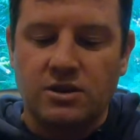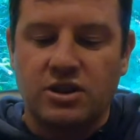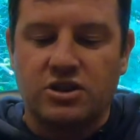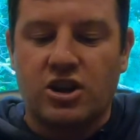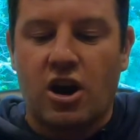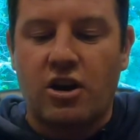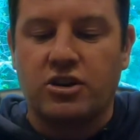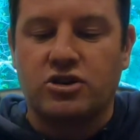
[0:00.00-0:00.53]

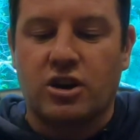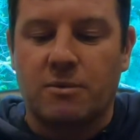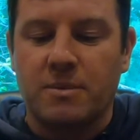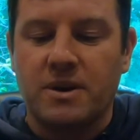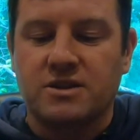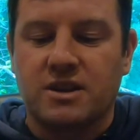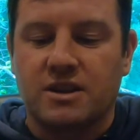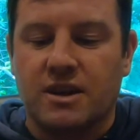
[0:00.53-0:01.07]
since I already started
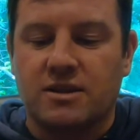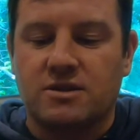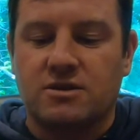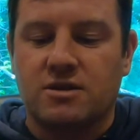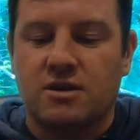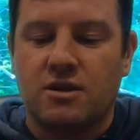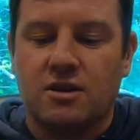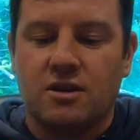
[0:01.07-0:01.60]
mixing
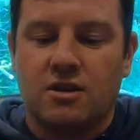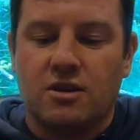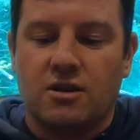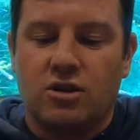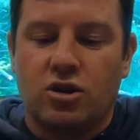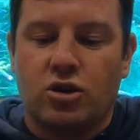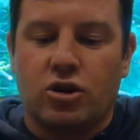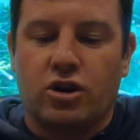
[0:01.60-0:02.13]
this,
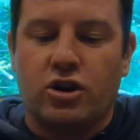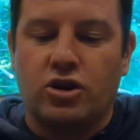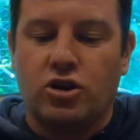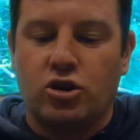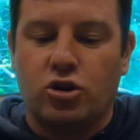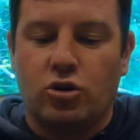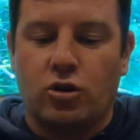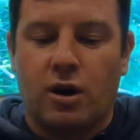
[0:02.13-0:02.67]
you're gonna
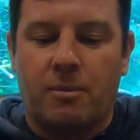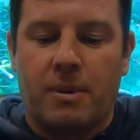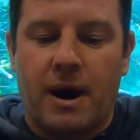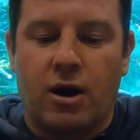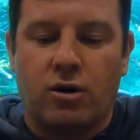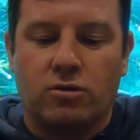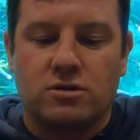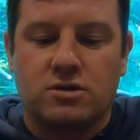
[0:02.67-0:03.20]
do
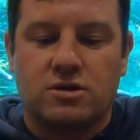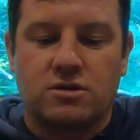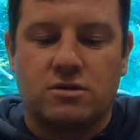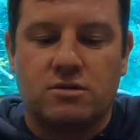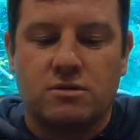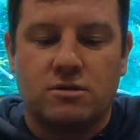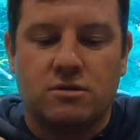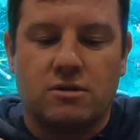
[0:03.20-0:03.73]

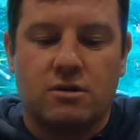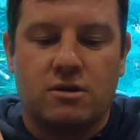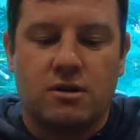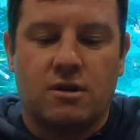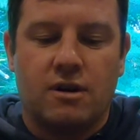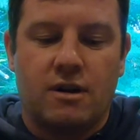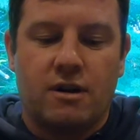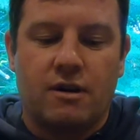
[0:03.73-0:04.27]
about,
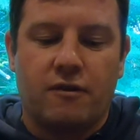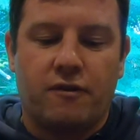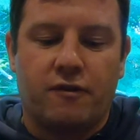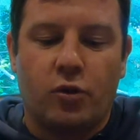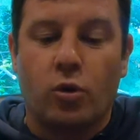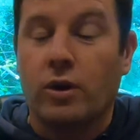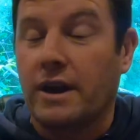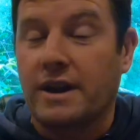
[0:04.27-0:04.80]

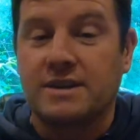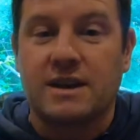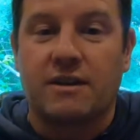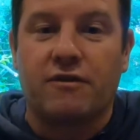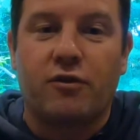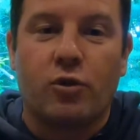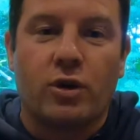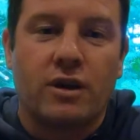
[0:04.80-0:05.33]
four, like I
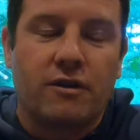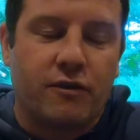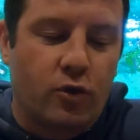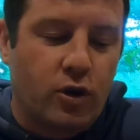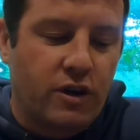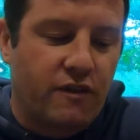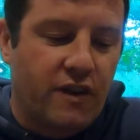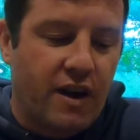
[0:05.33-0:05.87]
said, 40 to
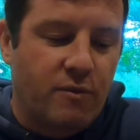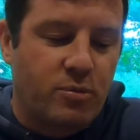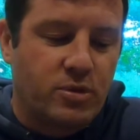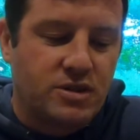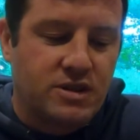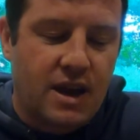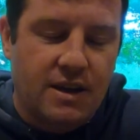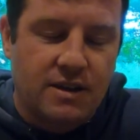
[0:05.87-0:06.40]

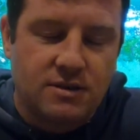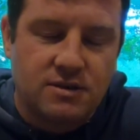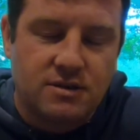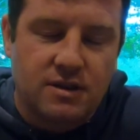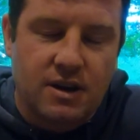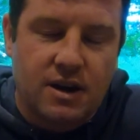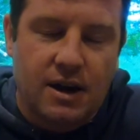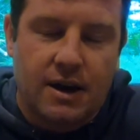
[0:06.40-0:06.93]

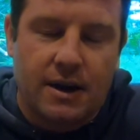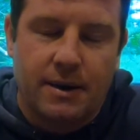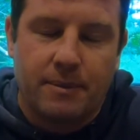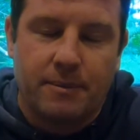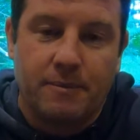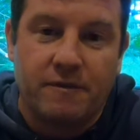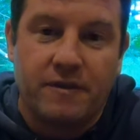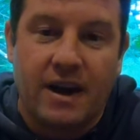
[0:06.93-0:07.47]

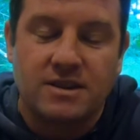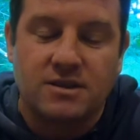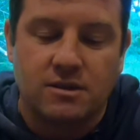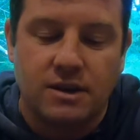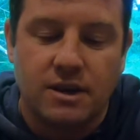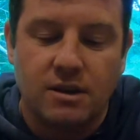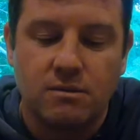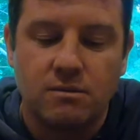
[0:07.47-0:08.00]
45%
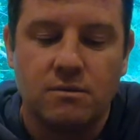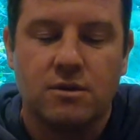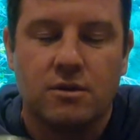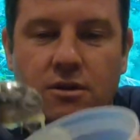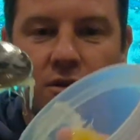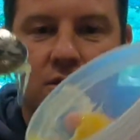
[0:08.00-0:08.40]
Vaseline.